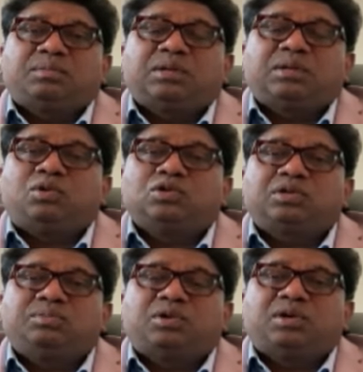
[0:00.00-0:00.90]
but the
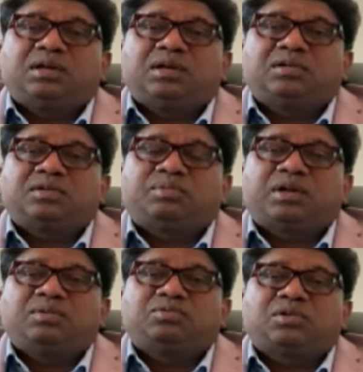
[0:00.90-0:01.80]
most important
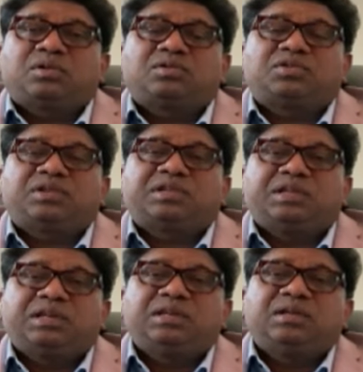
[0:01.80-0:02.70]
subtypes are
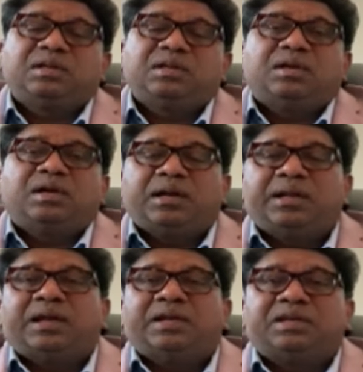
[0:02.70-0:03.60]
16
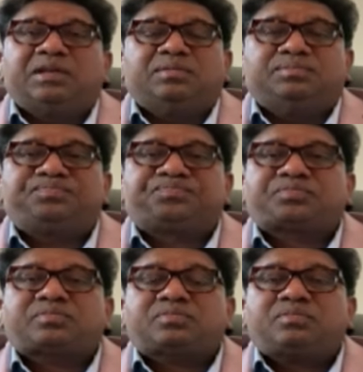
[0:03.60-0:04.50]
and 18,
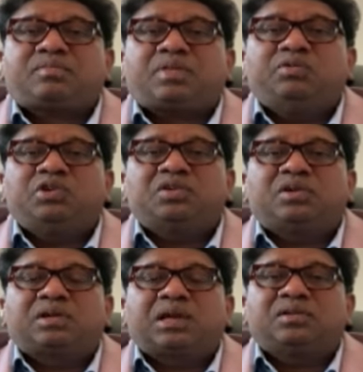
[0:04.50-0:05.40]
which
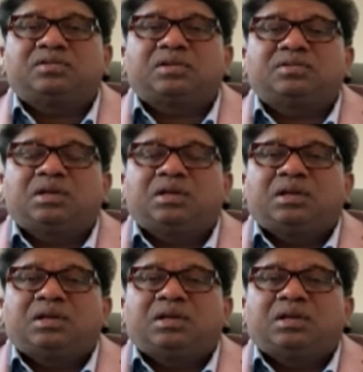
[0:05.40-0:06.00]
are cancerous.